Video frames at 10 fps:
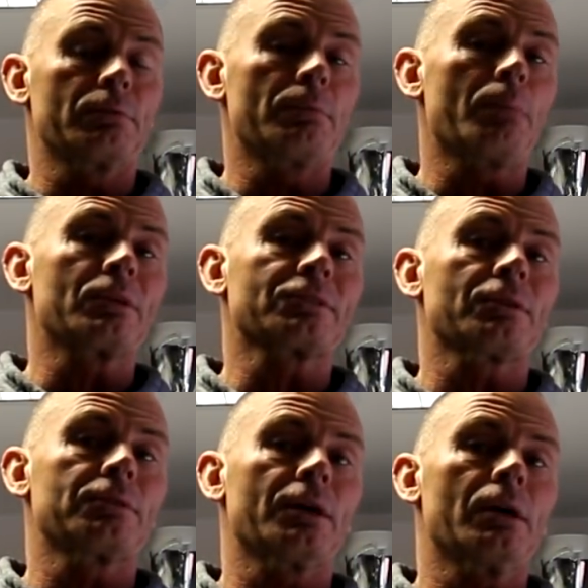Remember I
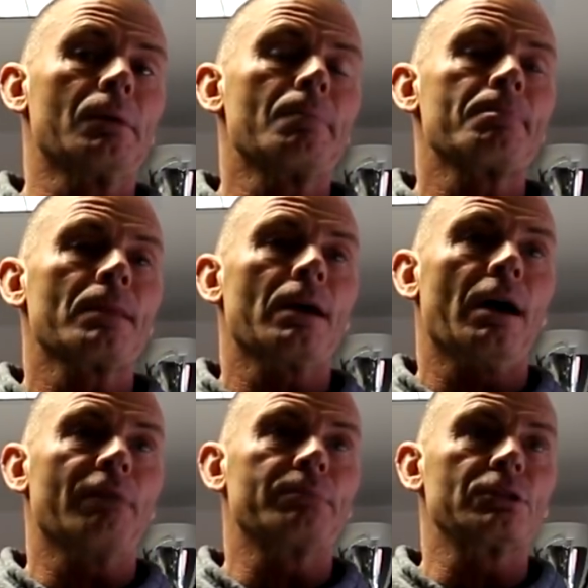said that
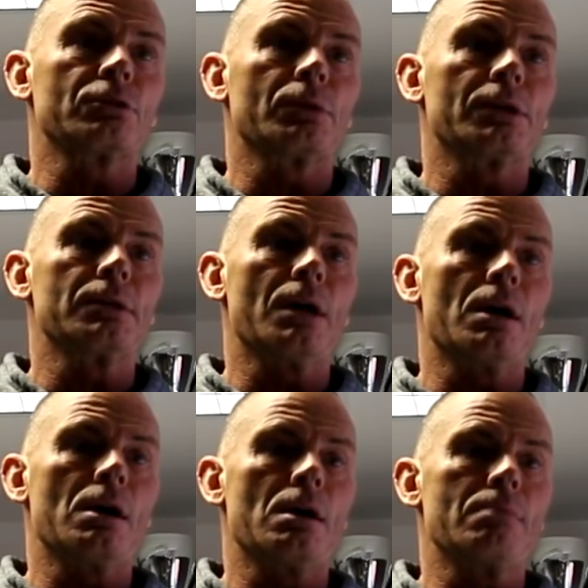I've been doing
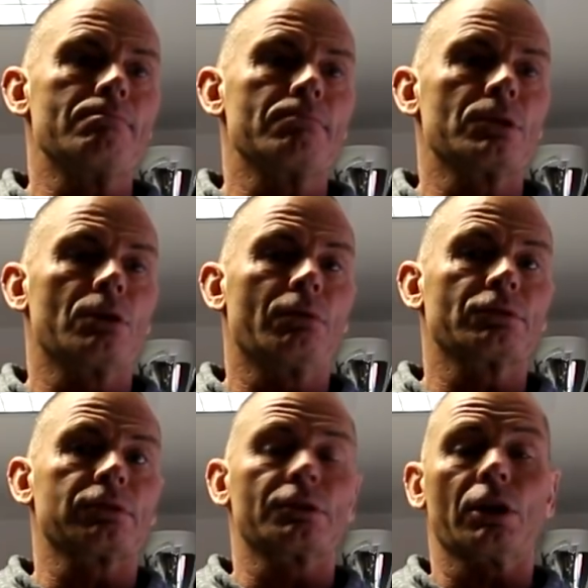
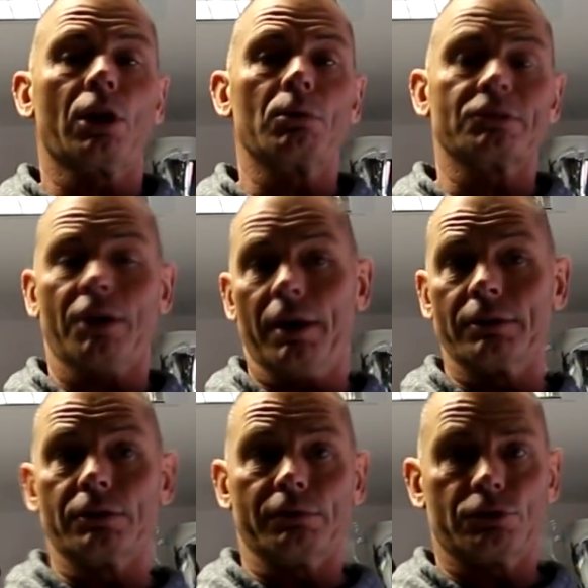obviously the lower set
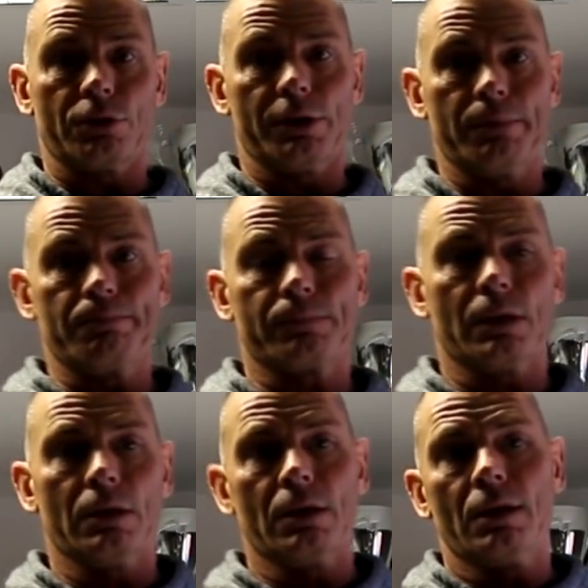end of training.
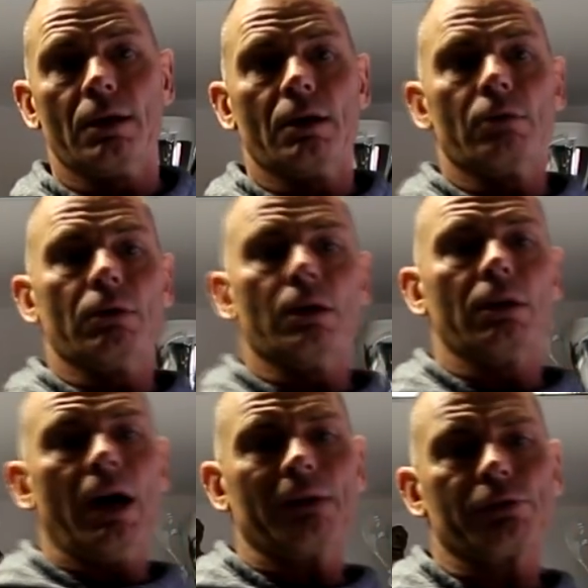
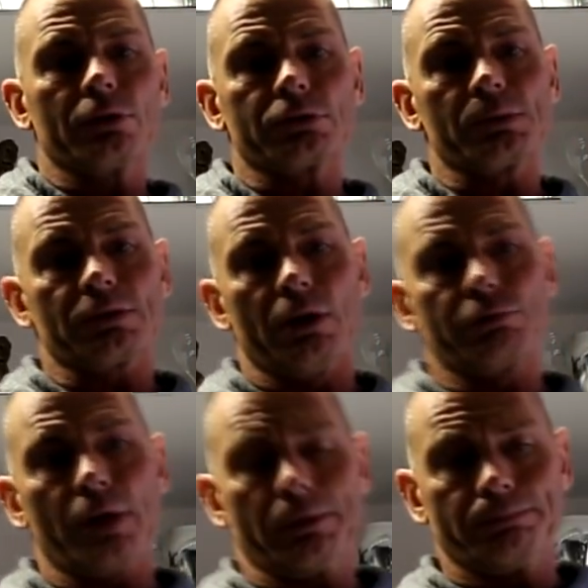Well, I thought to
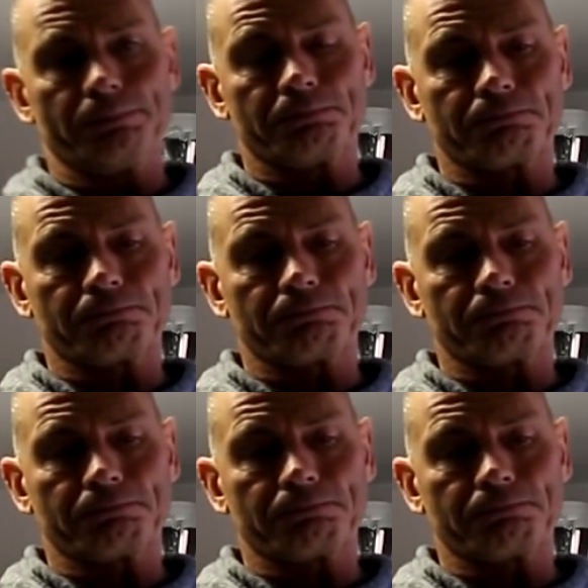myself, right,